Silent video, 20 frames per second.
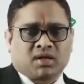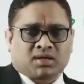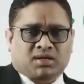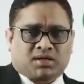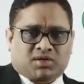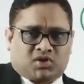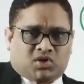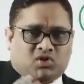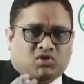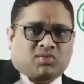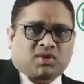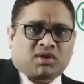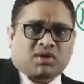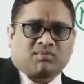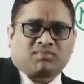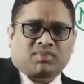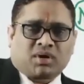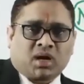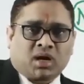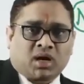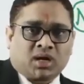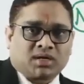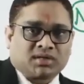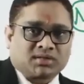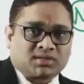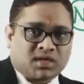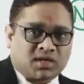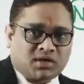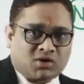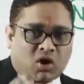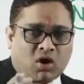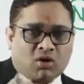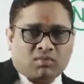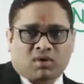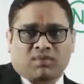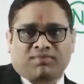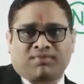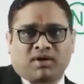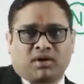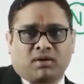Okay, genomic imprinting is a
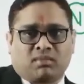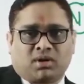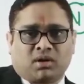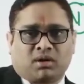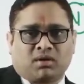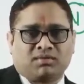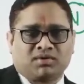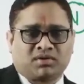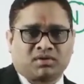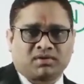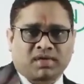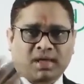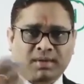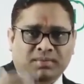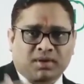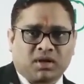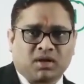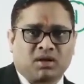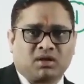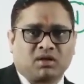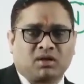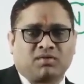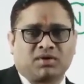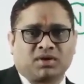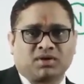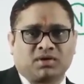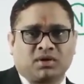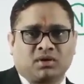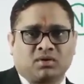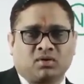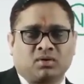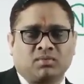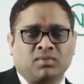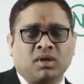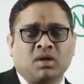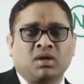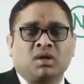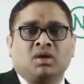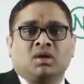normal phenomena which is happening in our genome,